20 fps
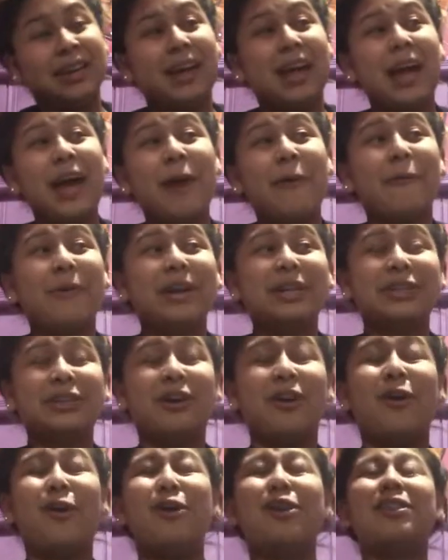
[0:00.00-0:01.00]
I watched
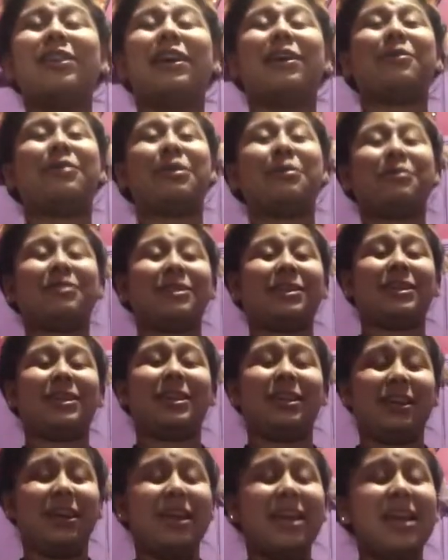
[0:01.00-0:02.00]
all of that when I was a
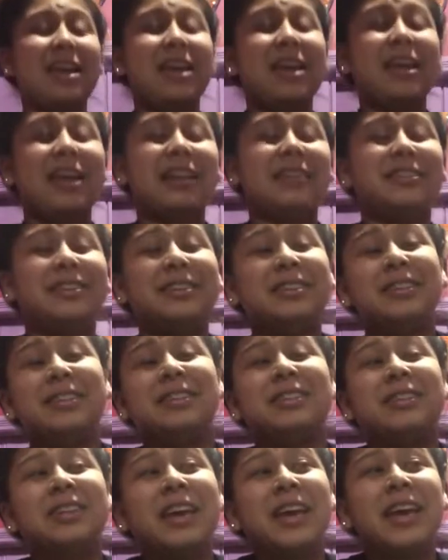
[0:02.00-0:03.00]
kid. And to
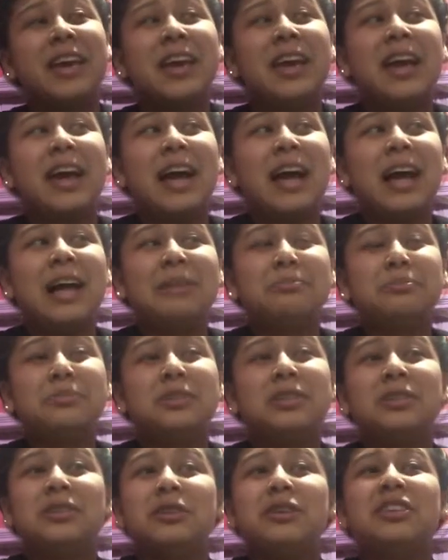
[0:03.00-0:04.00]
this day, I'm
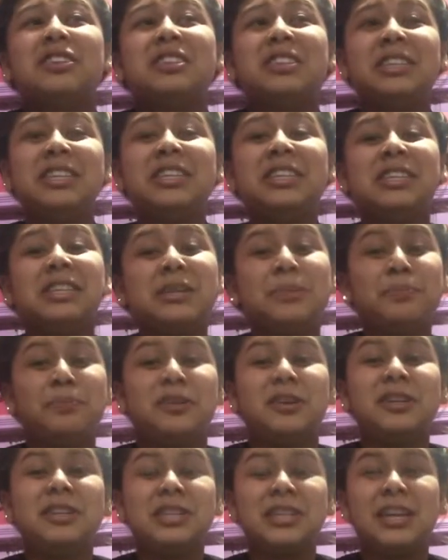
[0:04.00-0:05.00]
still a DC
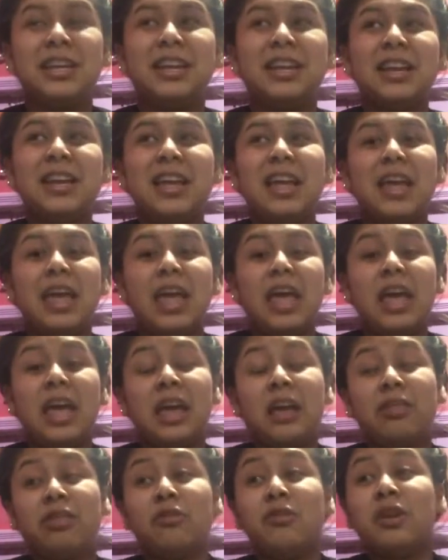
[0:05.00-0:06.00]
person.
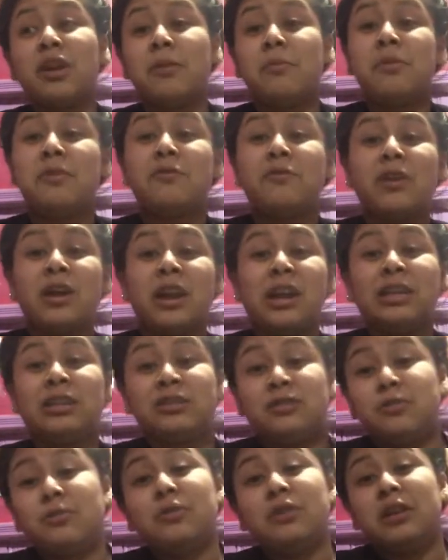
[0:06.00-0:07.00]
And don't get me wrong, I
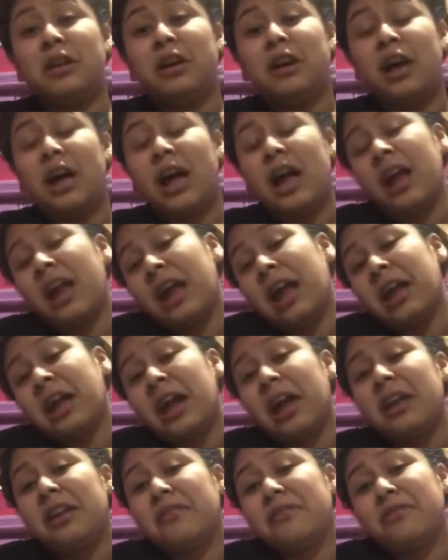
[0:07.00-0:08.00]
still love, I, I
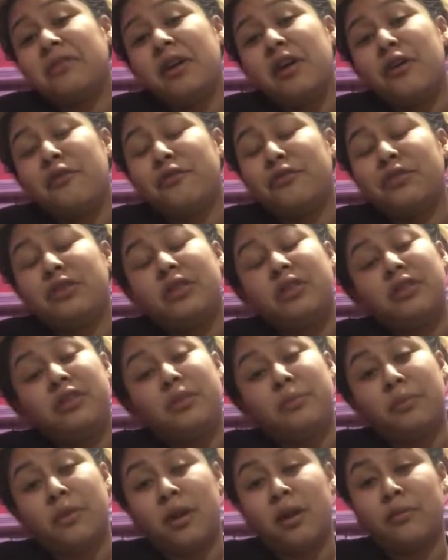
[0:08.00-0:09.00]
kind of love
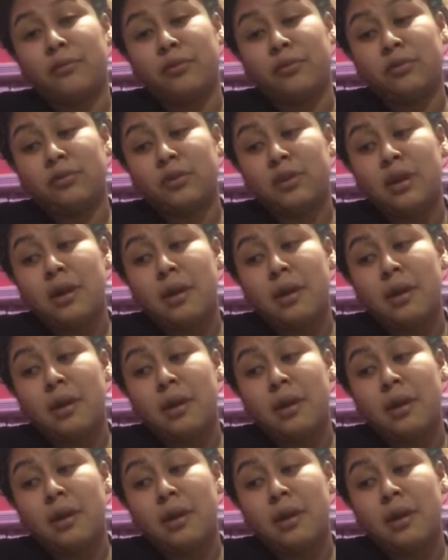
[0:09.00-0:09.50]
the Marvel.